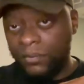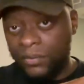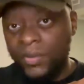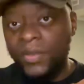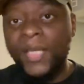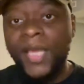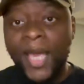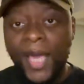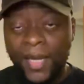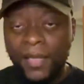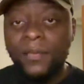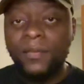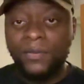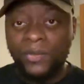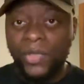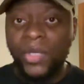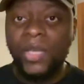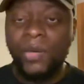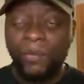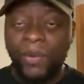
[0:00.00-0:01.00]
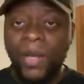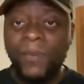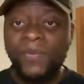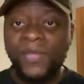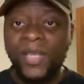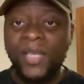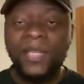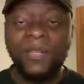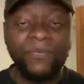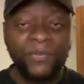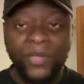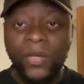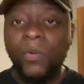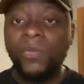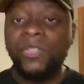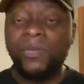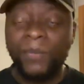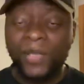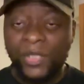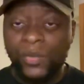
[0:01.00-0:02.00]
yeah, do you get what I'm saying? If you
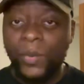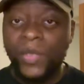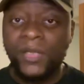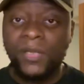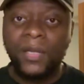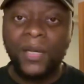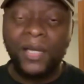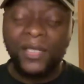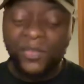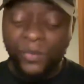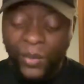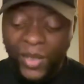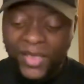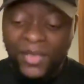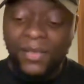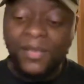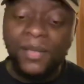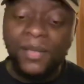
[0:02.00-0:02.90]
go to my Twitter, I tweeted